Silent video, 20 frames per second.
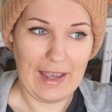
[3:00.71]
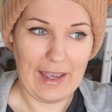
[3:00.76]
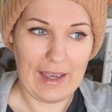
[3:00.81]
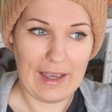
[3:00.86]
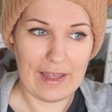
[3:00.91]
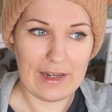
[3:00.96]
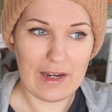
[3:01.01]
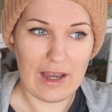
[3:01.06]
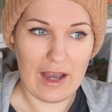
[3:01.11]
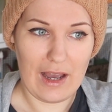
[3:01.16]

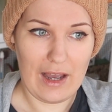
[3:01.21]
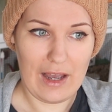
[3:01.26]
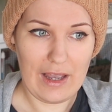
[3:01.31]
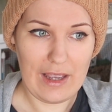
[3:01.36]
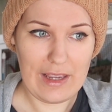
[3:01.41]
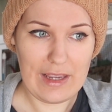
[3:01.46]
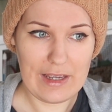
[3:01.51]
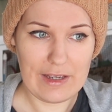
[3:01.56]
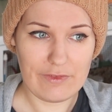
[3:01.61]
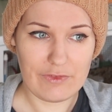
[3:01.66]
And
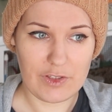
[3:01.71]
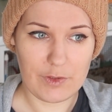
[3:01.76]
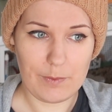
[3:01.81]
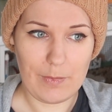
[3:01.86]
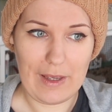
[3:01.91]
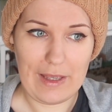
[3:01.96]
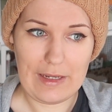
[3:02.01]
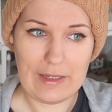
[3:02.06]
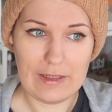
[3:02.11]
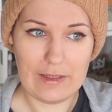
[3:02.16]
I have
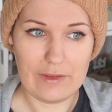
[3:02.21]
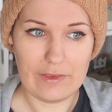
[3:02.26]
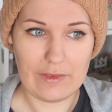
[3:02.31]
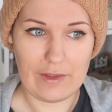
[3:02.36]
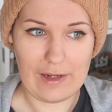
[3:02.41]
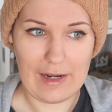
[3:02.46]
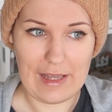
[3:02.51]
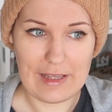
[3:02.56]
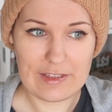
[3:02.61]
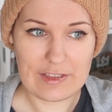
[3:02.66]
spent the
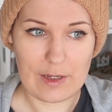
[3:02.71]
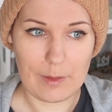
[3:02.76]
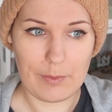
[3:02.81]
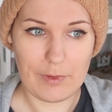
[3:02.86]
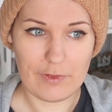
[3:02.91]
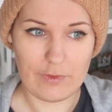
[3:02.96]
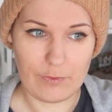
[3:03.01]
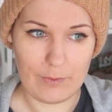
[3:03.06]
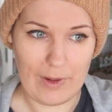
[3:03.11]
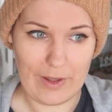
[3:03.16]
last
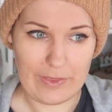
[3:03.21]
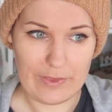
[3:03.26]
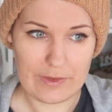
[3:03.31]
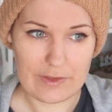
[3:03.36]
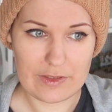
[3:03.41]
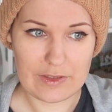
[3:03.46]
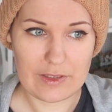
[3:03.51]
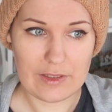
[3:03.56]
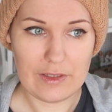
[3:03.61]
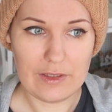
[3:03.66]
couple of
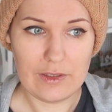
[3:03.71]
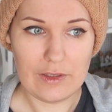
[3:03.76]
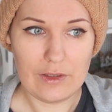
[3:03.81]
months